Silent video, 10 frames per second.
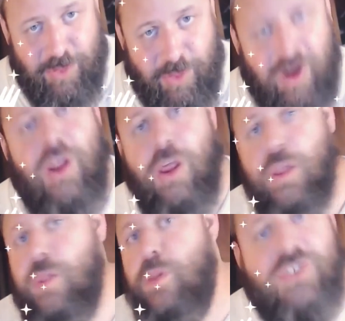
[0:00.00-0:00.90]
Shadow
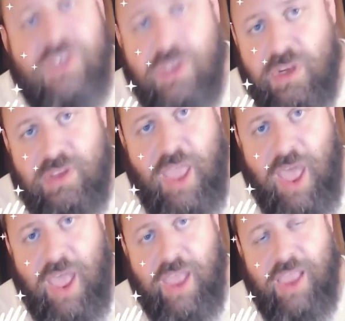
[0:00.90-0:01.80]
Zone wants to
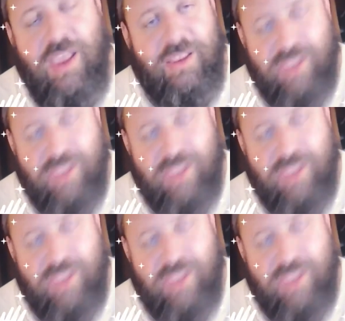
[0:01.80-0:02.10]
know,